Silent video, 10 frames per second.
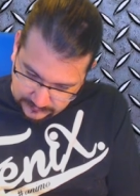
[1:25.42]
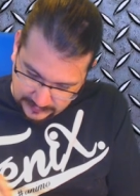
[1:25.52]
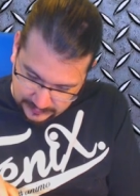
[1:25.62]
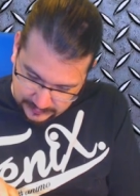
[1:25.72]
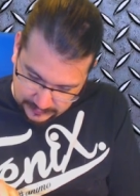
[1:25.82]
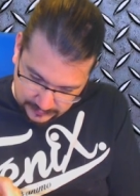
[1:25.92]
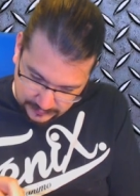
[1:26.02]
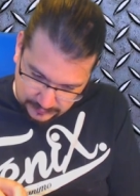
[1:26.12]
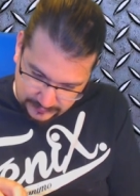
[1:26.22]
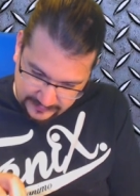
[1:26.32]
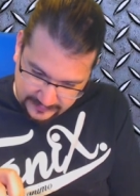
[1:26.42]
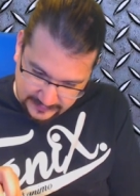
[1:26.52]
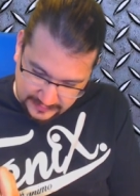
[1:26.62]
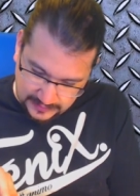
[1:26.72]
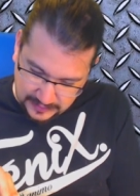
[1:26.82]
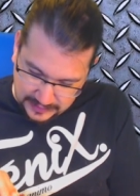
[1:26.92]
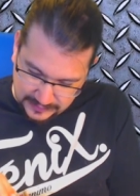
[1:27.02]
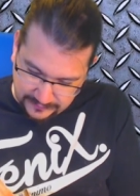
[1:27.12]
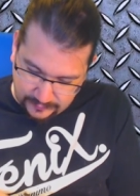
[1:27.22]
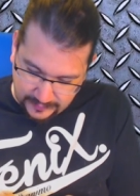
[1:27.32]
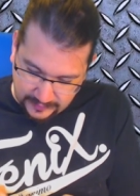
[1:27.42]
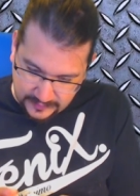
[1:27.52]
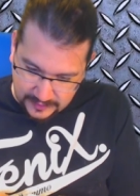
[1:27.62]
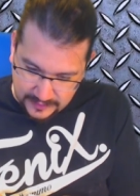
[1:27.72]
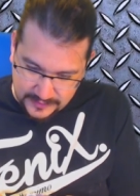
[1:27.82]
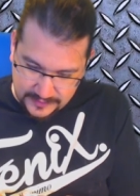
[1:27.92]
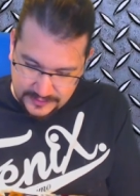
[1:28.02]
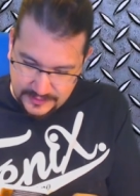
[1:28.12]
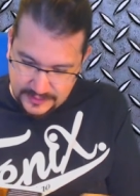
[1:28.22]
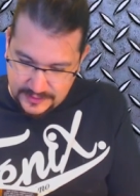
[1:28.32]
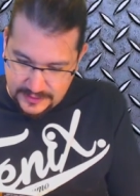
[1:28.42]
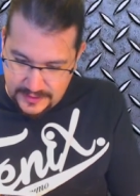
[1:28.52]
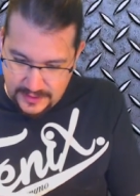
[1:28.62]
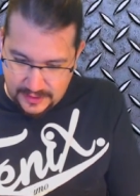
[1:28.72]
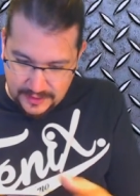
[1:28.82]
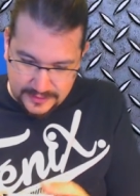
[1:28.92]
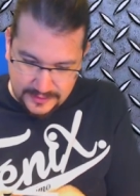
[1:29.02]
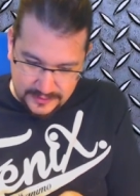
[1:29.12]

Oh, ho, ho, we've got like a holofoil card to start.